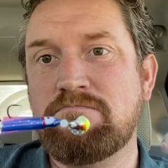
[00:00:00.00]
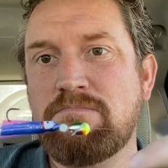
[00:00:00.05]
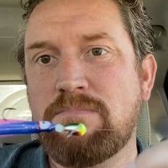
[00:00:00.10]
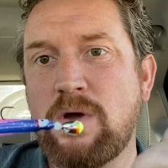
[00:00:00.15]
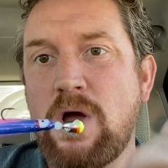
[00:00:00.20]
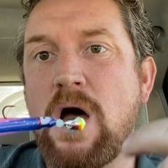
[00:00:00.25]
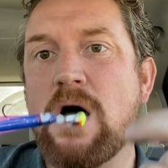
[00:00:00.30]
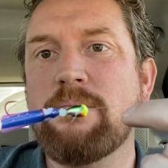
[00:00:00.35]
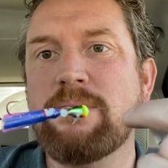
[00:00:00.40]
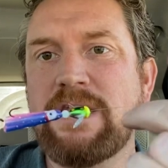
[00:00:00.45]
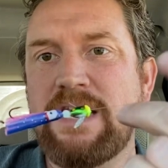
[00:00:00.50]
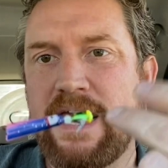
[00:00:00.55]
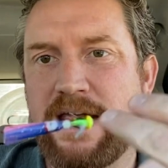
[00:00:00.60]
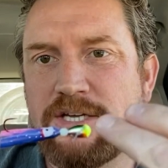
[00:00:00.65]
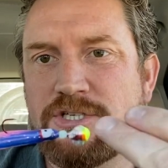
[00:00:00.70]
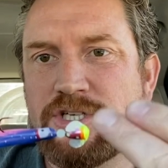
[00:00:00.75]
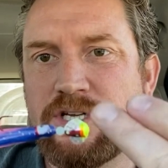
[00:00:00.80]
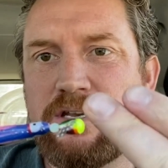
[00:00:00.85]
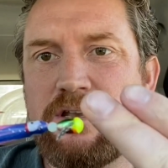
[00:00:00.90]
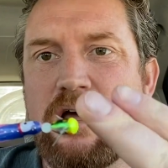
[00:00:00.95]

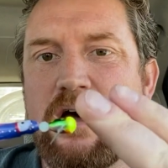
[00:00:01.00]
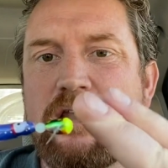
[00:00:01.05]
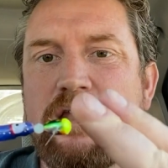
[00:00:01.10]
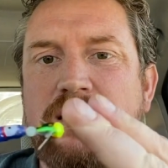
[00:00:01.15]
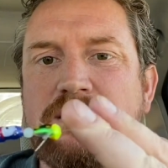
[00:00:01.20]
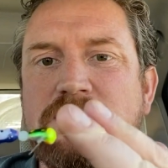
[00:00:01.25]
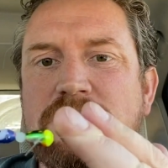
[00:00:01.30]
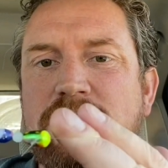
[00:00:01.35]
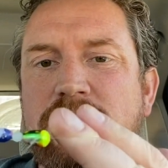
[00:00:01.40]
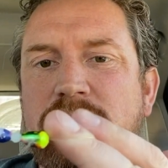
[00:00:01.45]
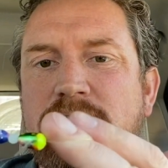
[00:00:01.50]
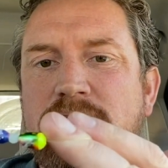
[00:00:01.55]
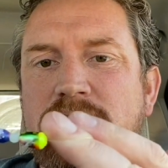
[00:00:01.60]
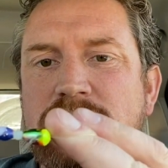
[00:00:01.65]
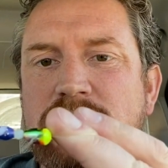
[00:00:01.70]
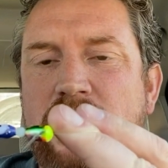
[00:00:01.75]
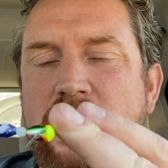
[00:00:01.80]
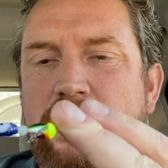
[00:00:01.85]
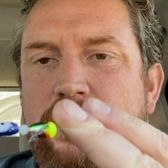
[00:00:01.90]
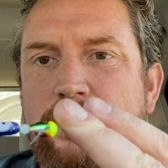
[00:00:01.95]
combination, not necessarily
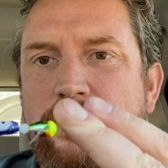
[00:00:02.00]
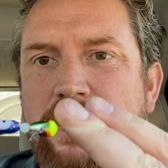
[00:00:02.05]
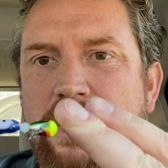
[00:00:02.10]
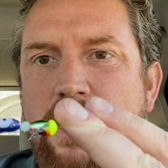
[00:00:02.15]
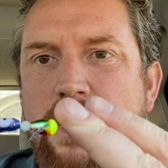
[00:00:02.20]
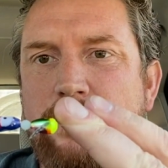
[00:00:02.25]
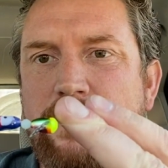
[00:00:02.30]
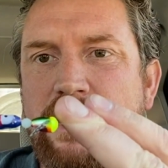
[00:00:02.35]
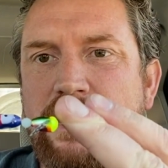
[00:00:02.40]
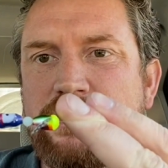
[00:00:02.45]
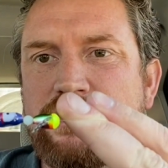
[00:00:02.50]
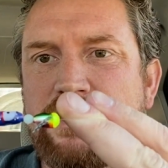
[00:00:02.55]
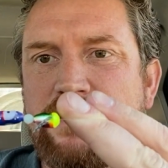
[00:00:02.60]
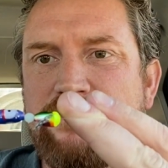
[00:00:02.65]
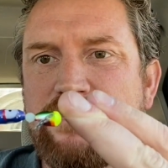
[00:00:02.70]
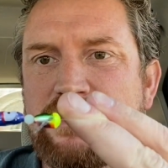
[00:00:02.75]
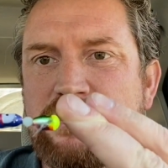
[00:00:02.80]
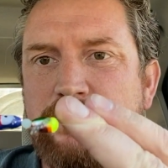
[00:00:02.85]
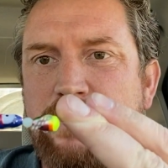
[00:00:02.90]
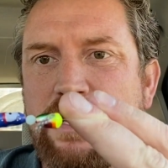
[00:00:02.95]
this color, but combination
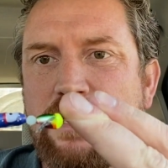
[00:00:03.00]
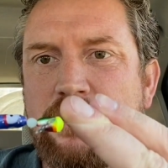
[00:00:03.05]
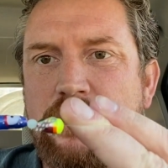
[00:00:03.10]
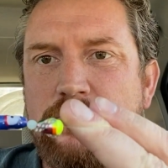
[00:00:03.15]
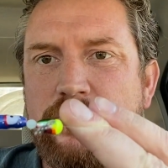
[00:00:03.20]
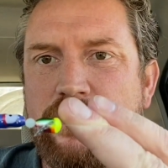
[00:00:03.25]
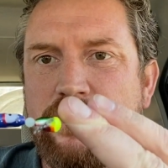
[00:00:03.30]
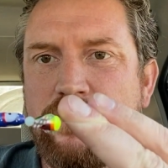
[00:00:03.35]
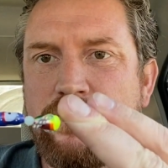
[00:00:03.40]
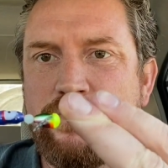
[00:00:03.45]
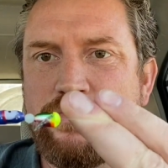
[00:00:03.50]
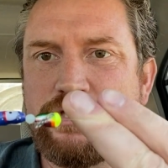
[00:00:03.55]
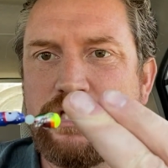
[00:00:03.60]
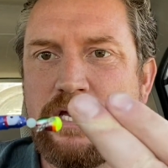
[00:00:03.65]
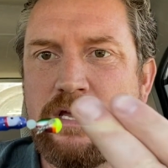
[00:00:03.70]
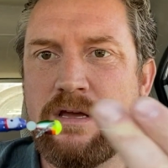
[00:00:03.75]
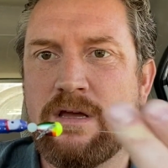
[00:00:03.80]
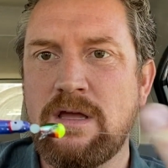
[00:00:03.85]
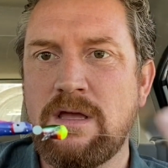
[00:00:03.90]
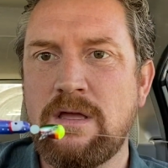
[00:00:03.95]
of a spin glow with a
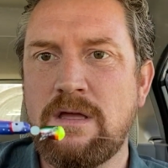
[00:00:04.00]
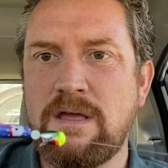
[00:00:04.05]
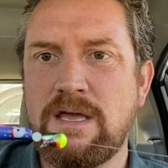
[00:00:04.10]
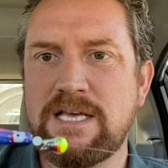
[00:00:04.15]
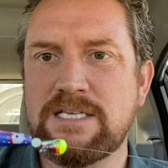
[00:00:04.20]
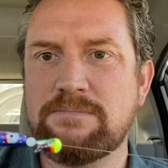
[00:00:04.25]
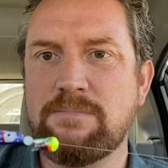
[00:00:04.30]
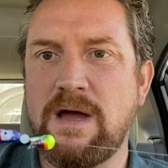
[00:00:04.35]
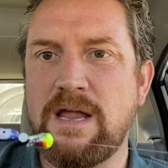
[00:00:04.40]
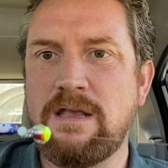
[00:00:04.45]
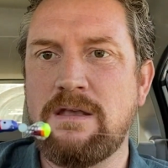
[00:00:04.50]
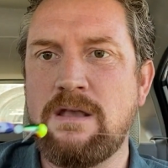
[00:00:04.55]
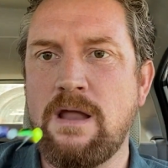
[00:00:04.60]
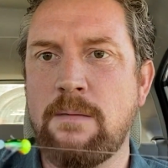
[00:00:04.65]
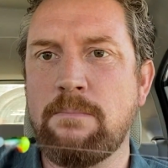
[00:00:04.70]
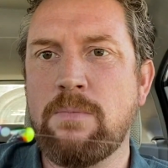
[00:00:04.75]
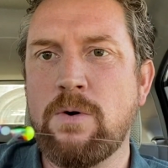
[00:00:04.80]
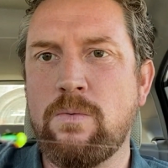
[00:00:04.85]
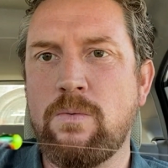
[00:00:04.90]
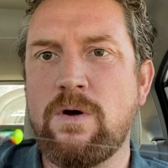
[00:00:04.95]
hoochie is my
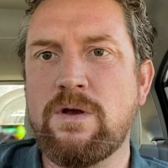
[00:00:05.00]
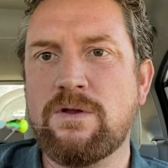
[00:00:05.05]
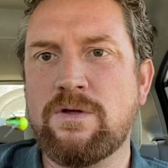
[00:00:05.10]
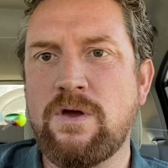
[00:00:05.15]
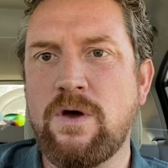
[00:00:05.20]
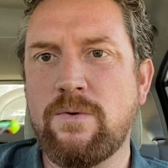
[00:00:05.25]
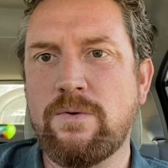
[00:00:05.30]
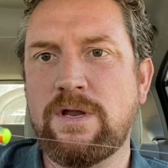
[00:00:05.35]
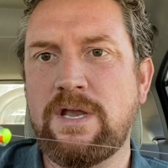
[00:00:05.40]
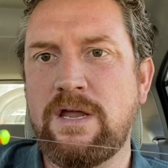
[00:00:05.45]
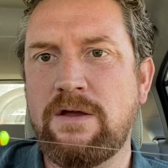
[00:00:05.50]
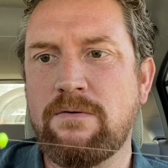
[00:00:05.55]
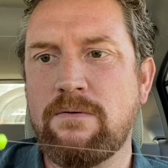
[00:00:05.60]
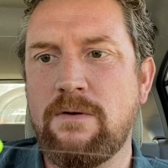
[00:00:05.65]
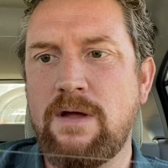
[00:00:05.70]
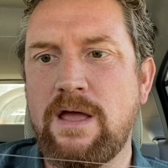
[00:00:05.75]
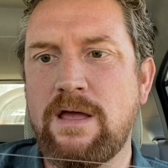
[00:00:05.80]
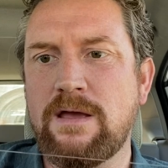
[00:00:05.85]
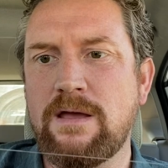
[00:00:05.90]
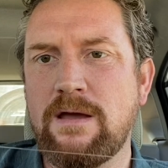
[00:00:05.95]
number one Kokanee
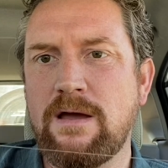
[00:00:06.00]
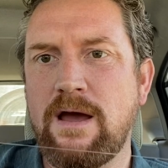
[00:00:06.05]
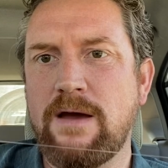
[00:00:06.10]
rig.